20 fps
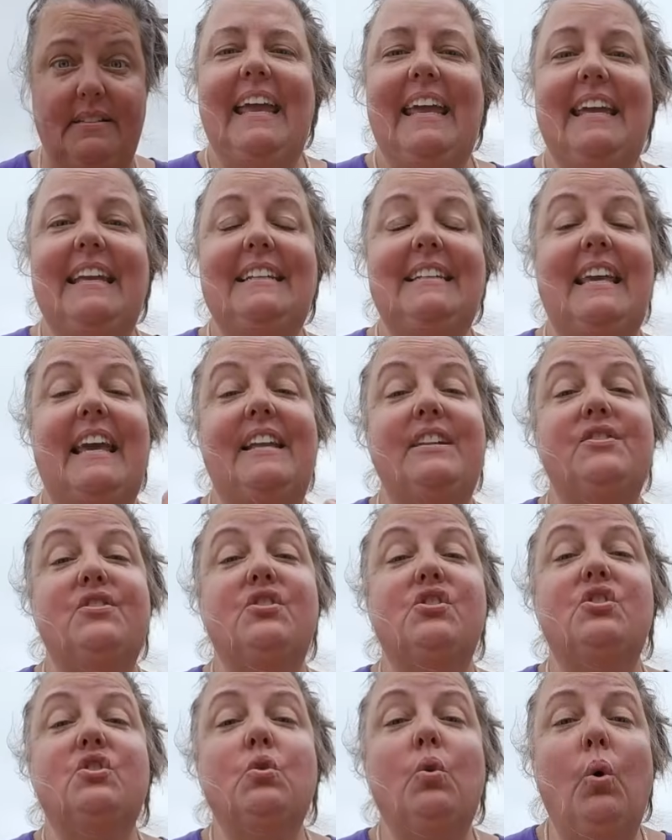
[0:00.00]
it can
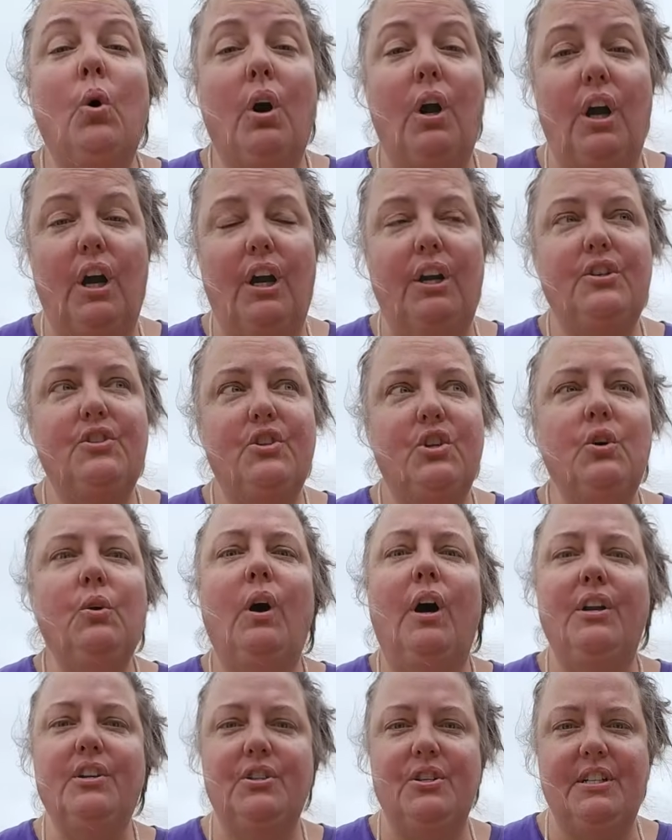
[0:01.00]
store
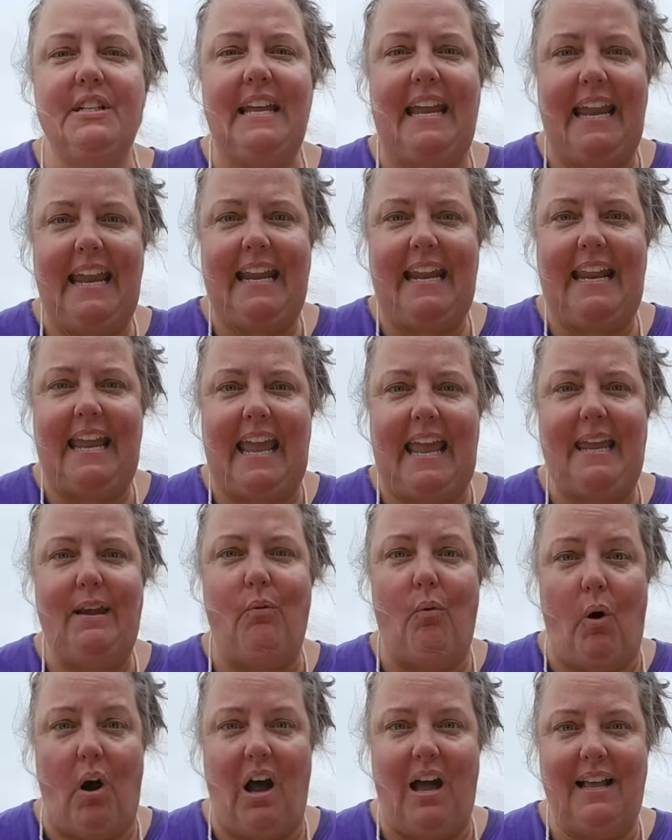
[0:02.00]
288
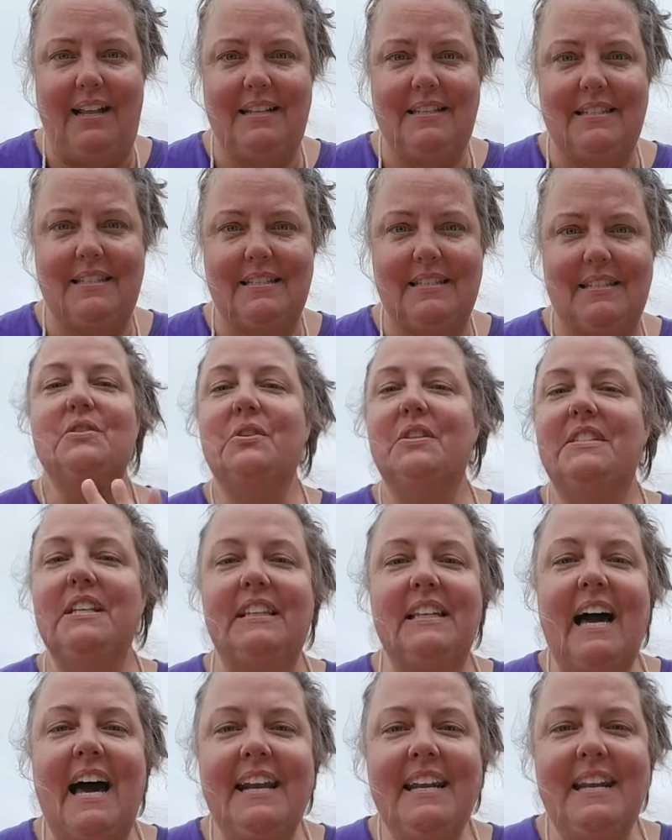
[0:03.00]
watts so it's a
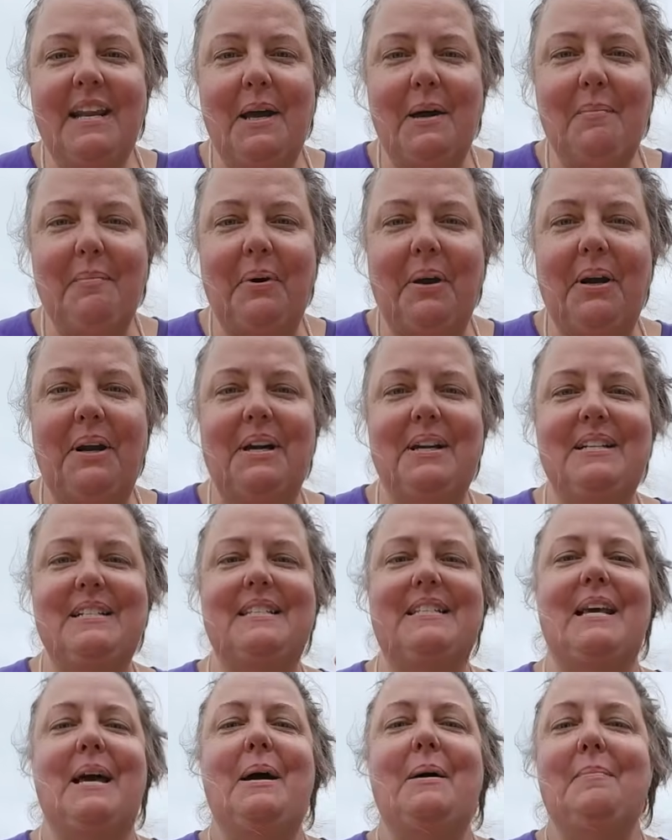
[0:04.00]
lot of
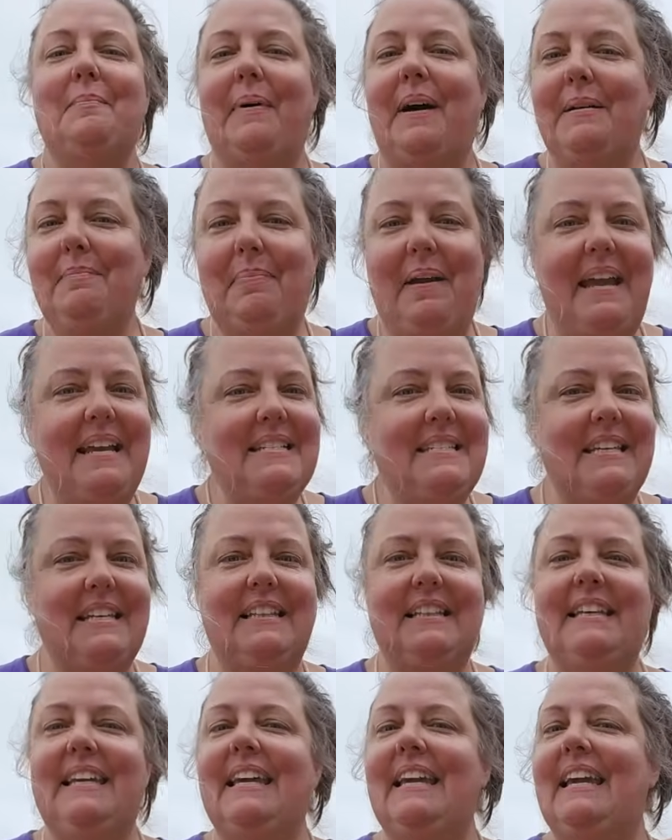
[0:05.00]
numbers but
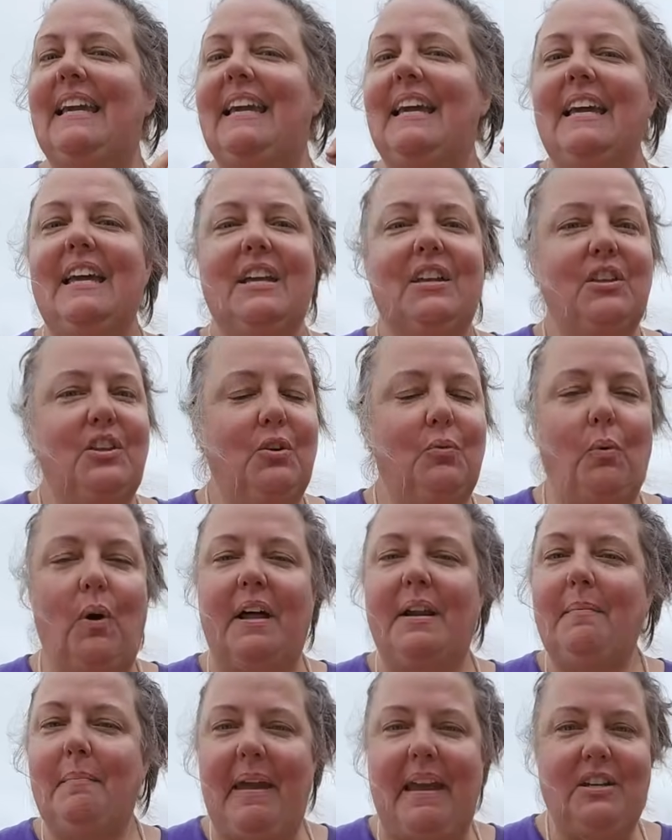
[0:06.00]
basically, you
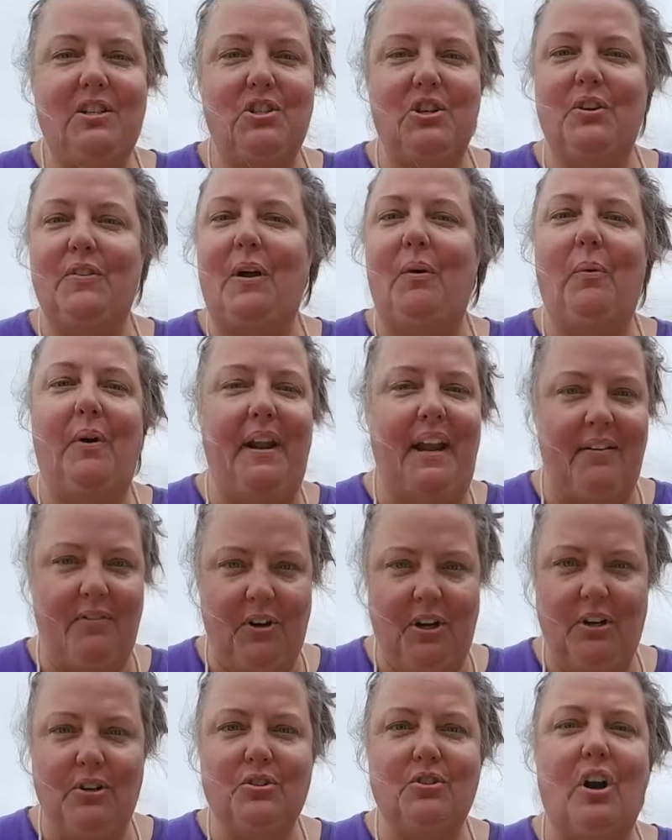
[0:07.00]
want to make sure that whatever
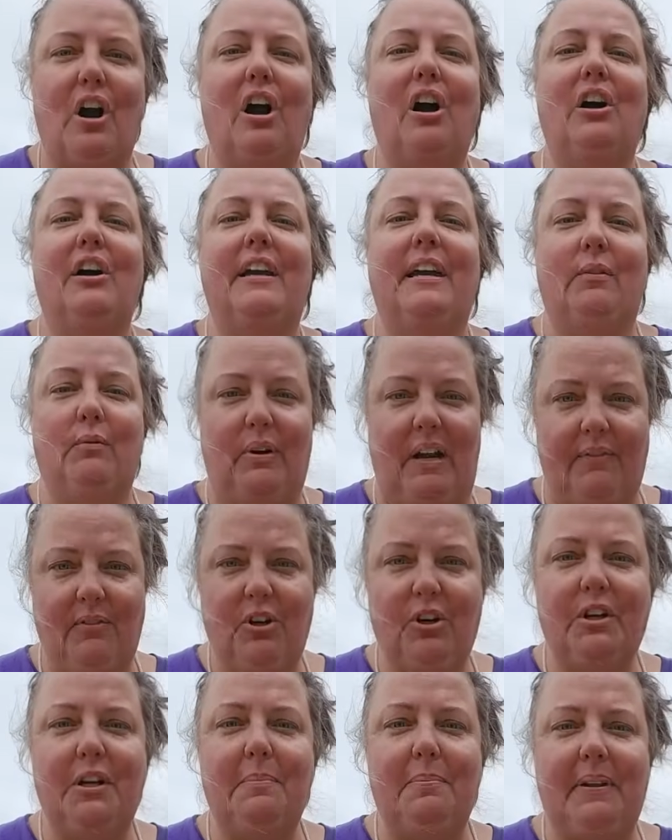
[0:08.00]
you're drawing, whatever
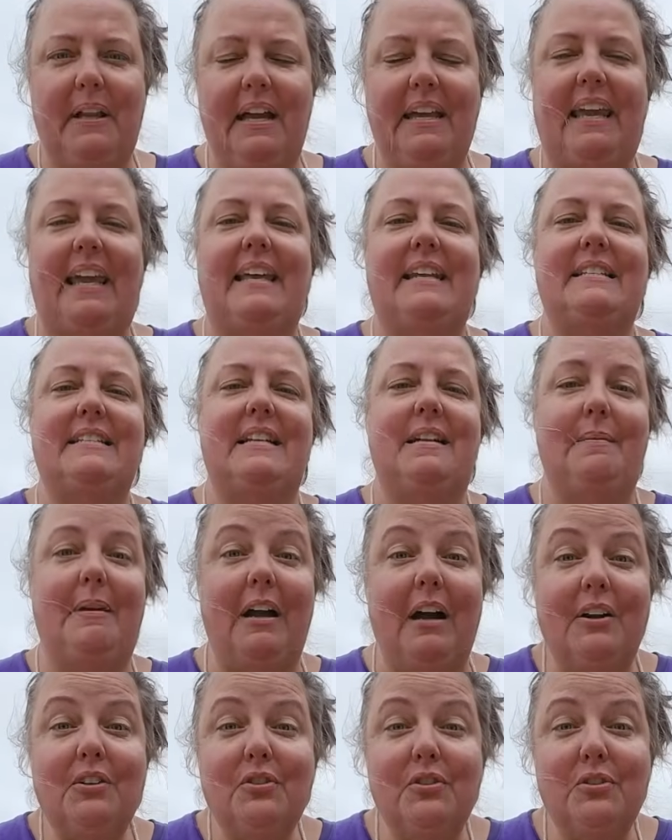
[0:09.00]
you're going to plug in, is going to be
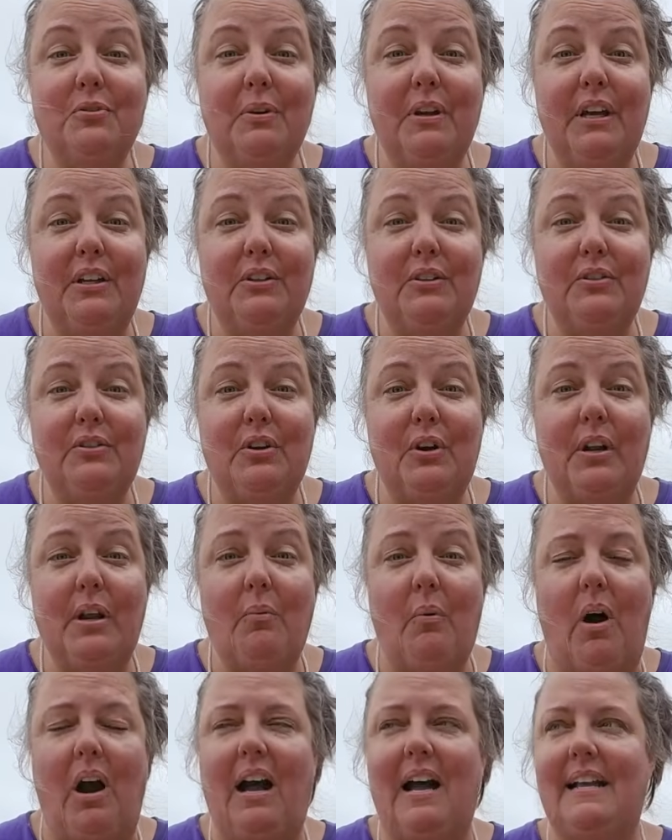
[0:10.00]
under 330
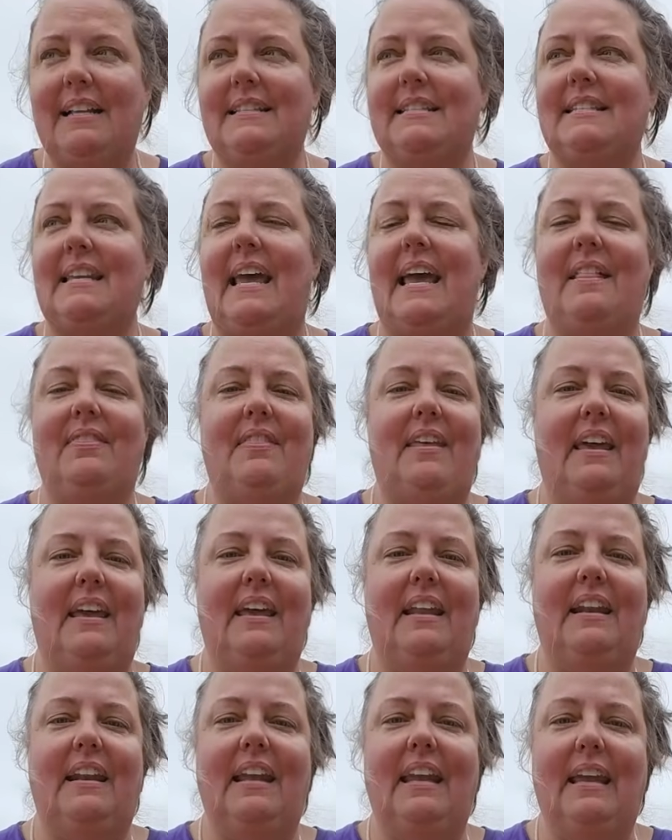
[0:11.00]
watts, and
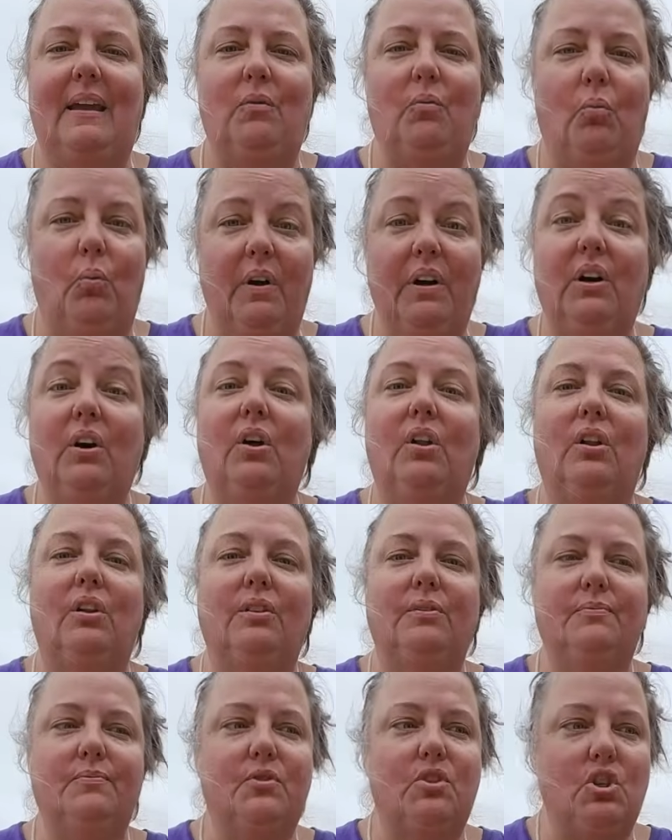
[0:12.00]
then it
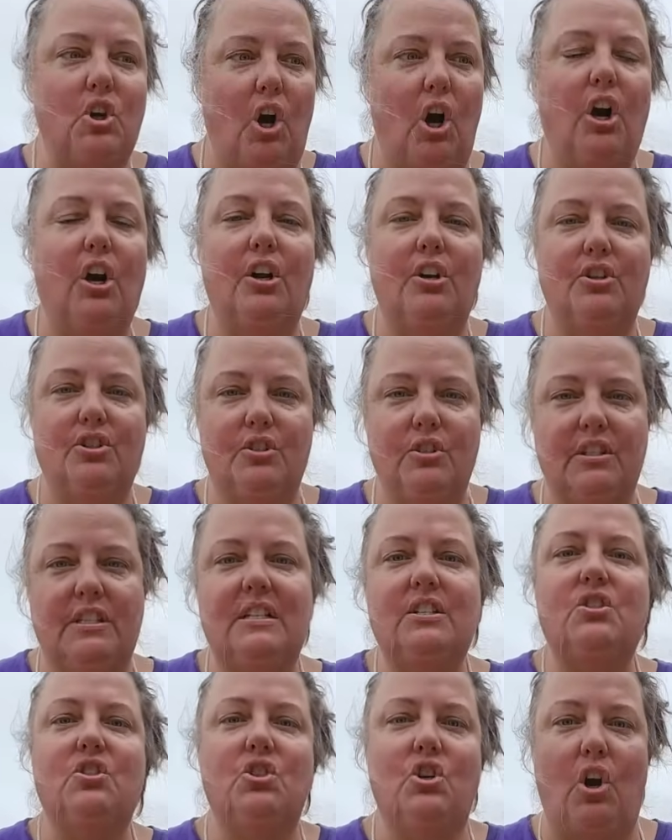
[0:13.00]
will charge,
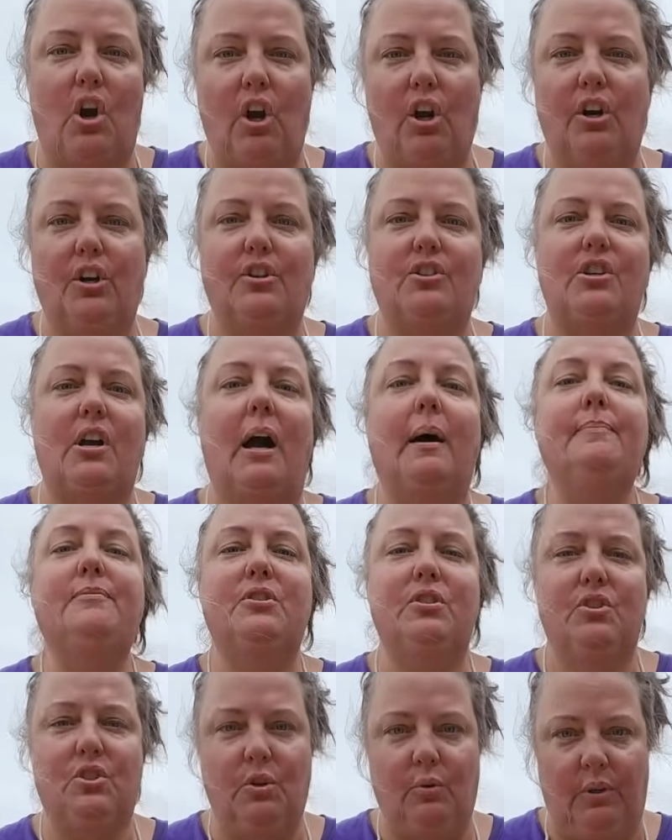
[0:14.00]
discharge up
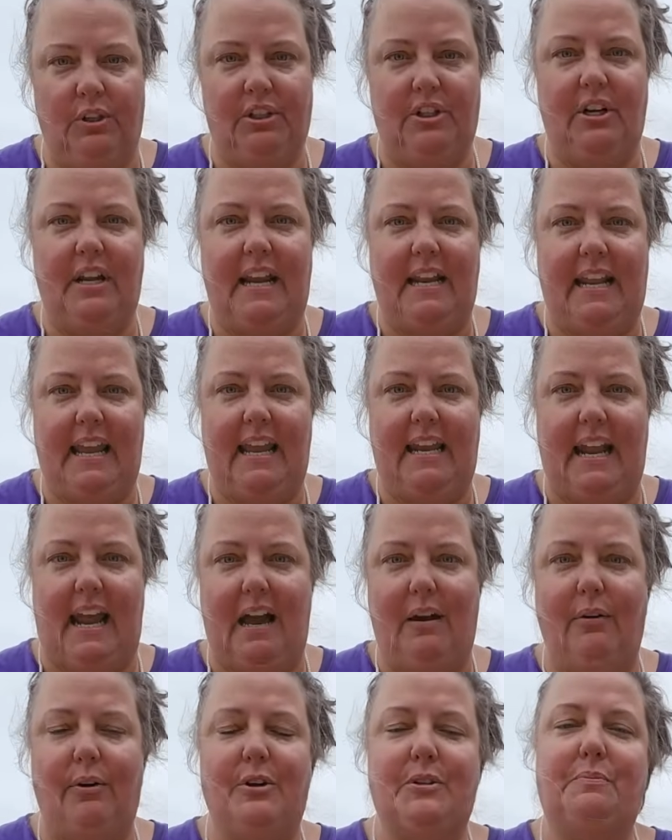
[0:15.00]
to 288
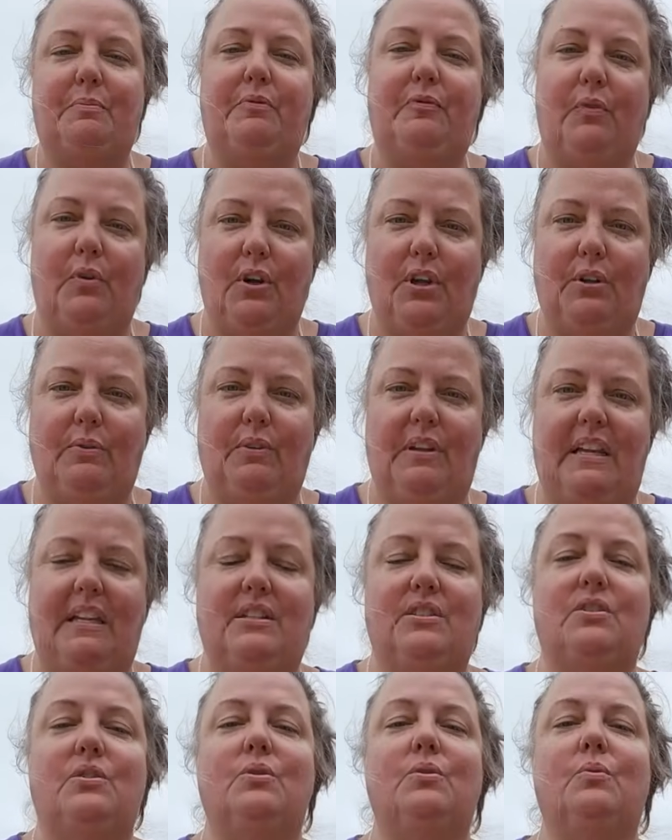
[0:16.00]
hours before you need
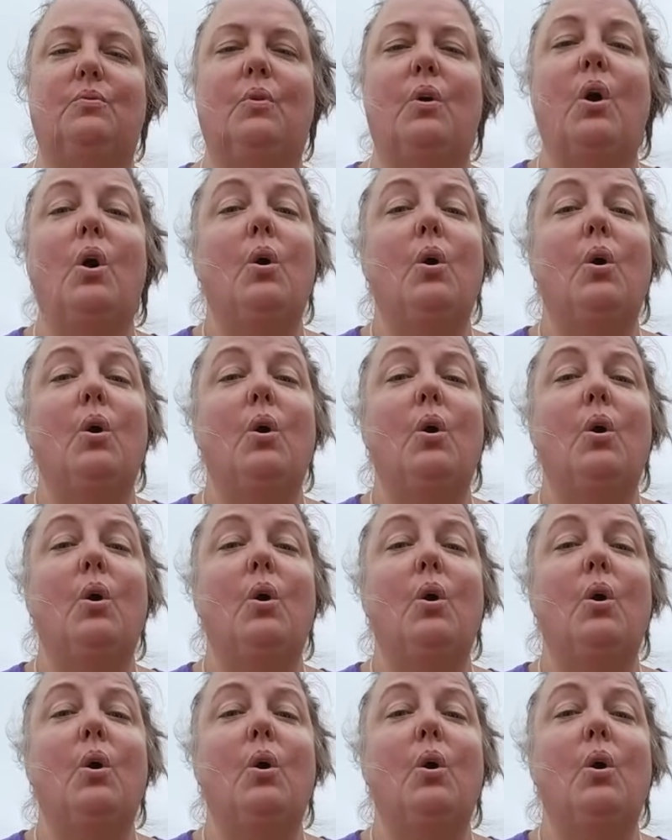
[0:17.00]
to